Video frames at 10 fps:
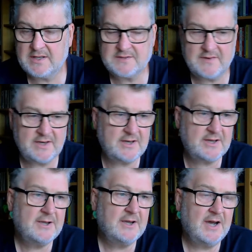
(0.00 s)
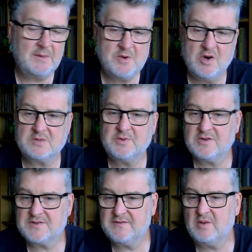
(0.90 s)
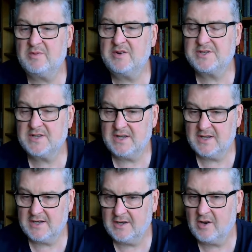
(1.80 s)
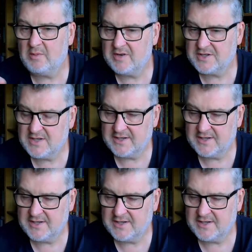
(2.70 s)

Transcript: That's fine. And I'm not, because of an operation, a little operation.